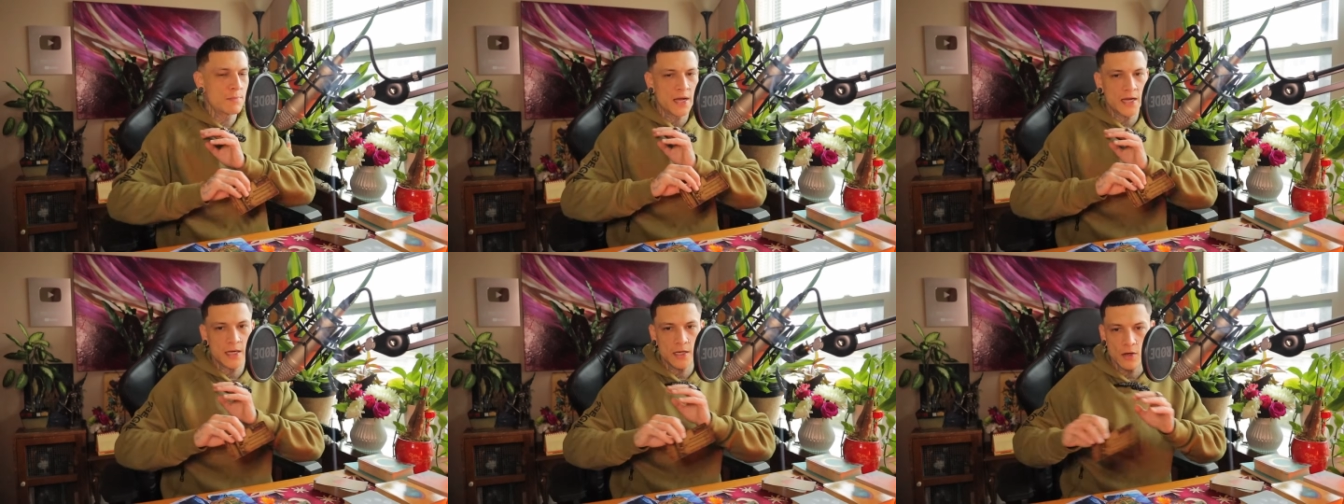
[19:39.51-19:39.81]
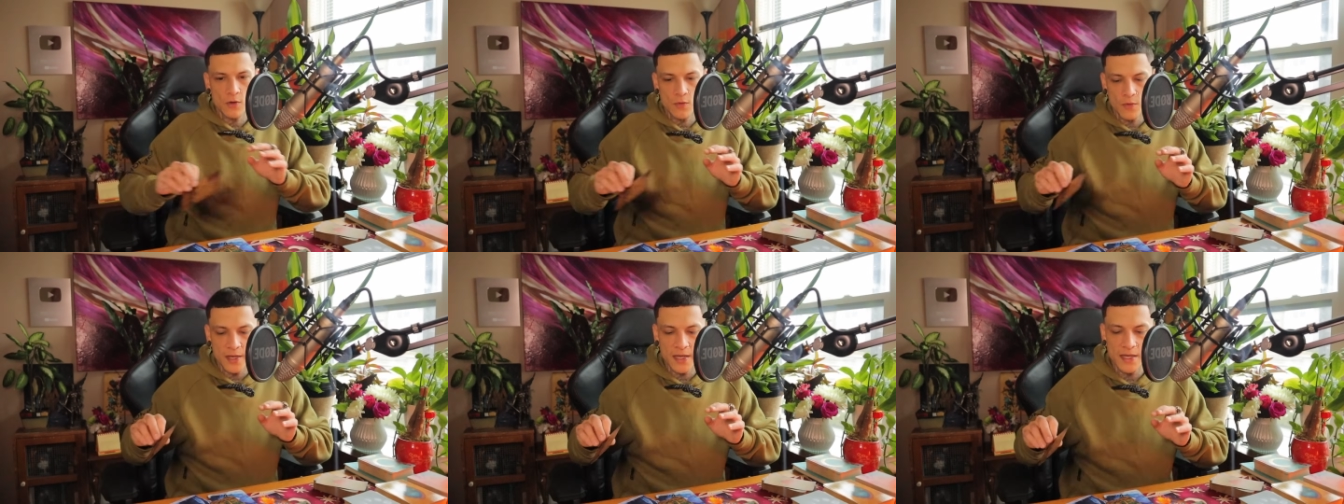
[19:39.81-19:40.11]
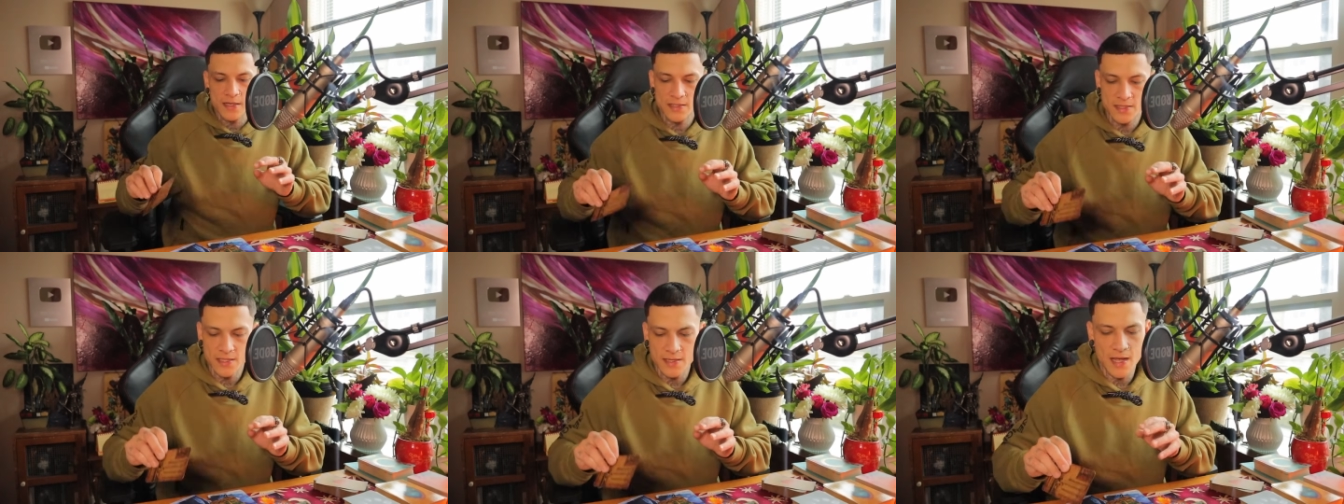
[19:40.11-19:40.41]
by going
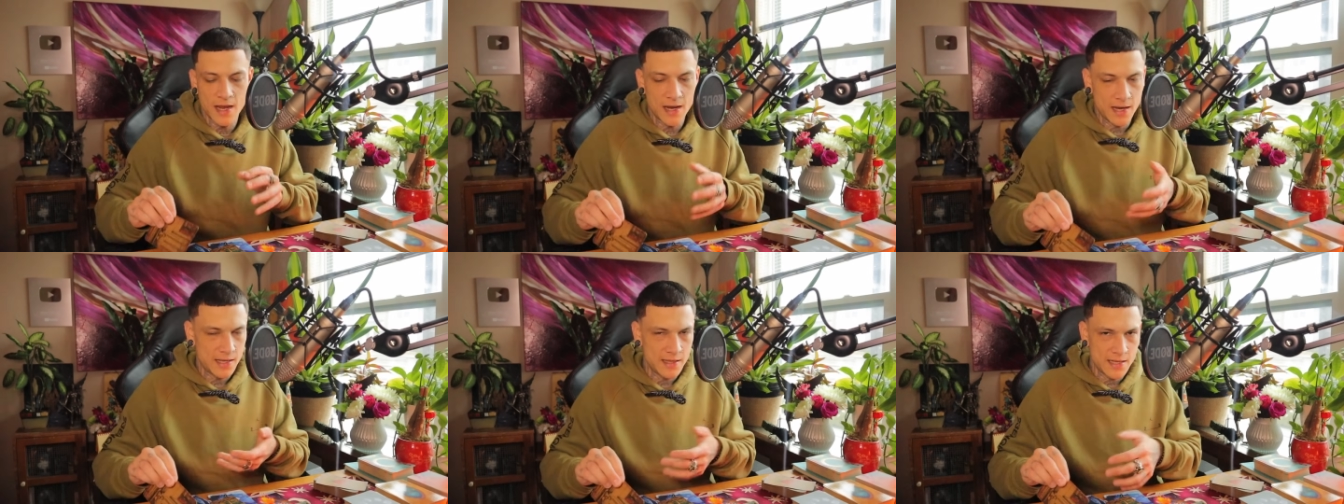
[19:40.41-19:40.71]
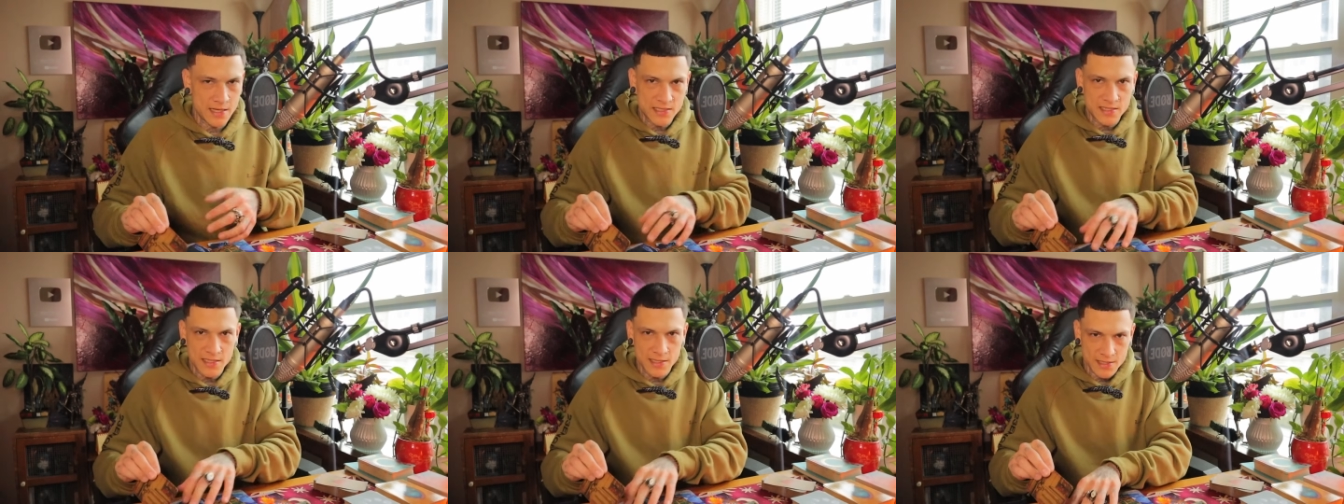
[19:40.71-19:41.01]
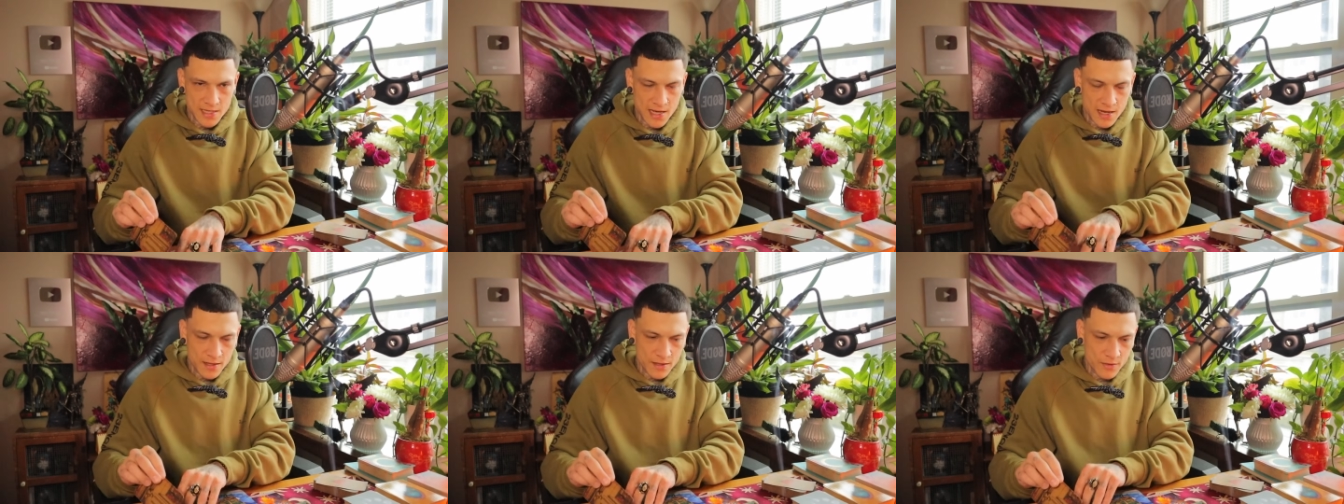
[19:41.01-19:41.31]
into that, and that's
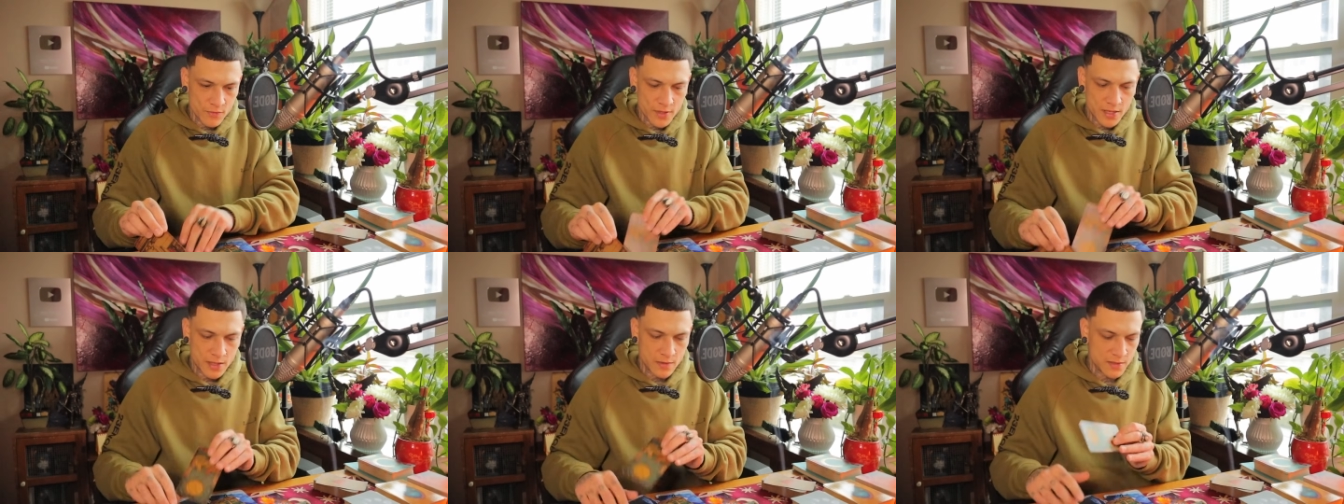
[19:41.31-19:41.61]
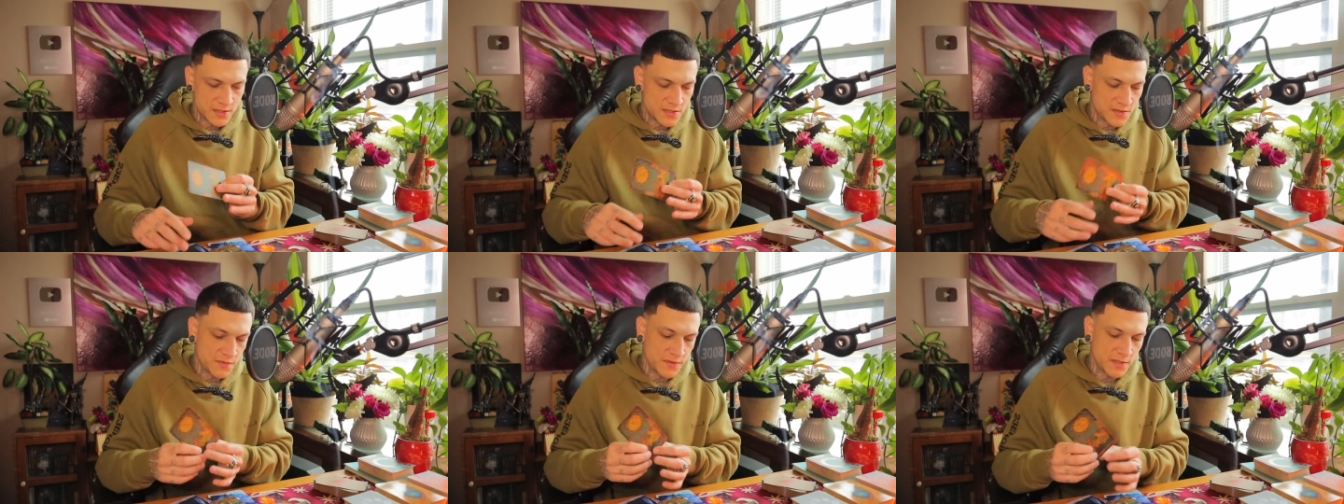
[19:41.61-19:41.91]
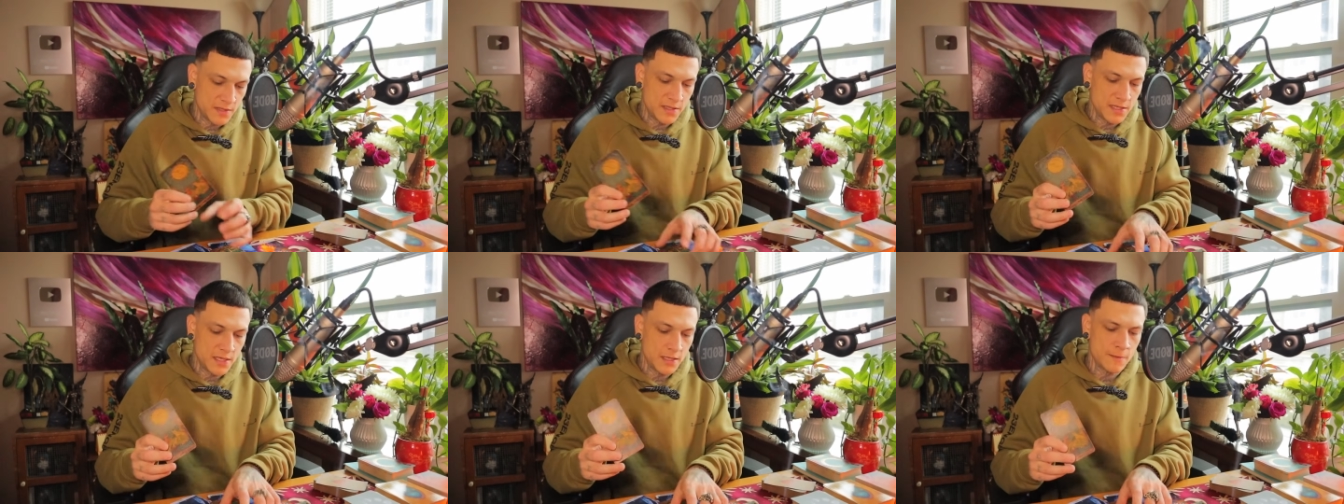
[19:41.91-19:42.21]
exactly what I was
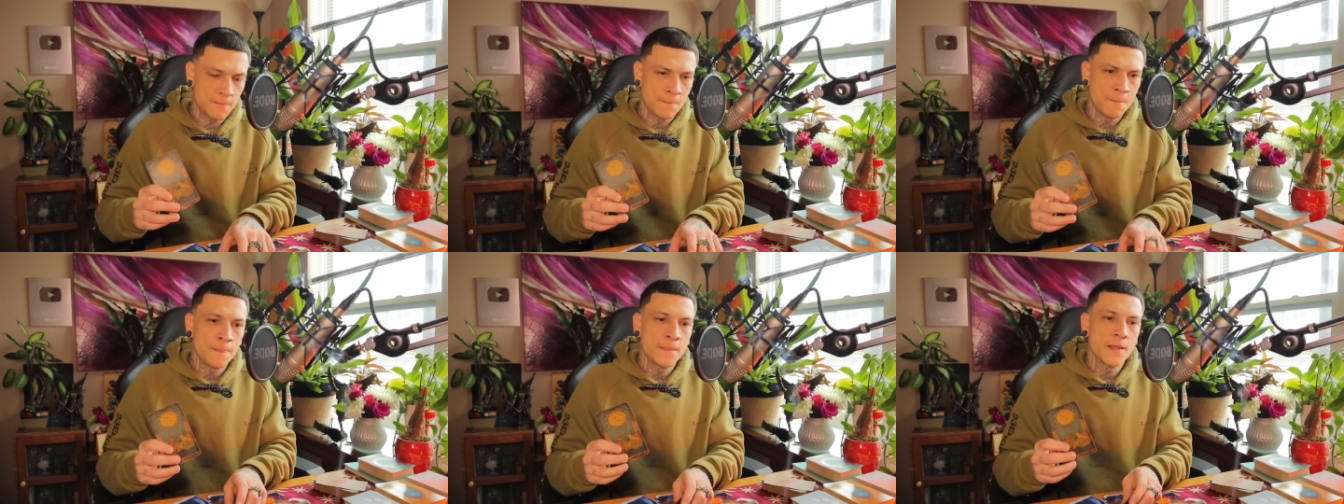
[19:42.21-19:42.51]
feeling,